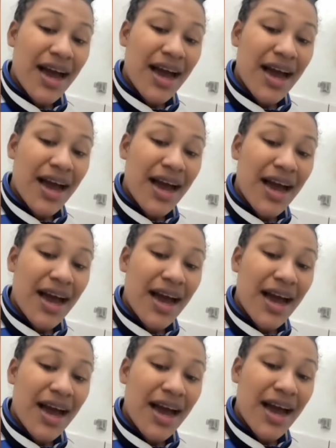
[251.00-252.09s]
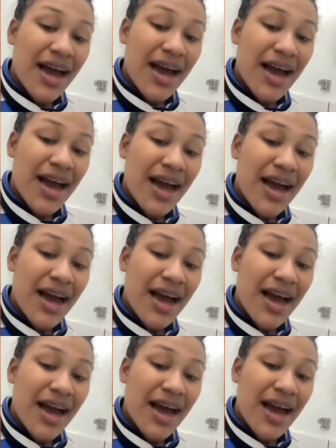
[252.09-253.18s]

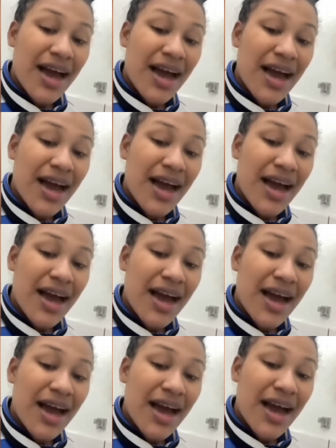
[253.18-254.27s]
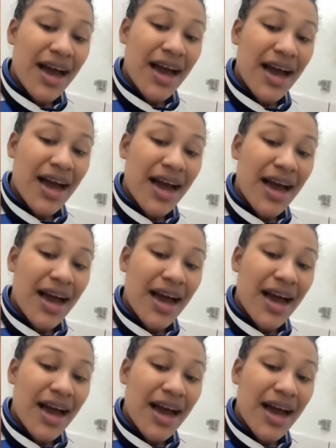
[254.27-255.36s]

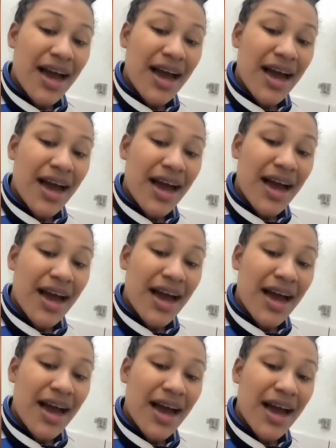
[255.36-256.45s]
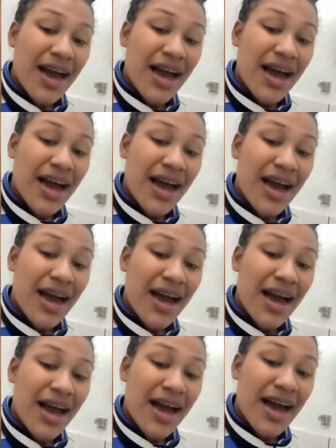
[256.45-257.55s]

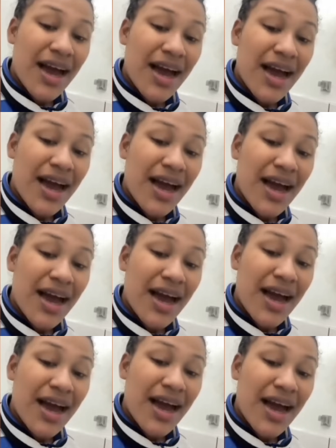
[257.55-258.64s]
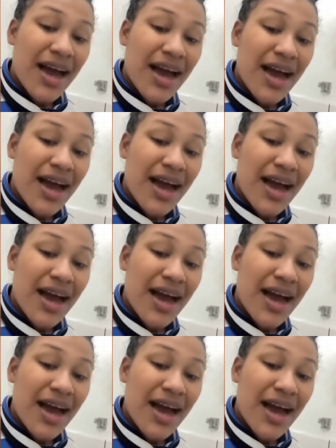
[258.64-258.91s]
[no speech]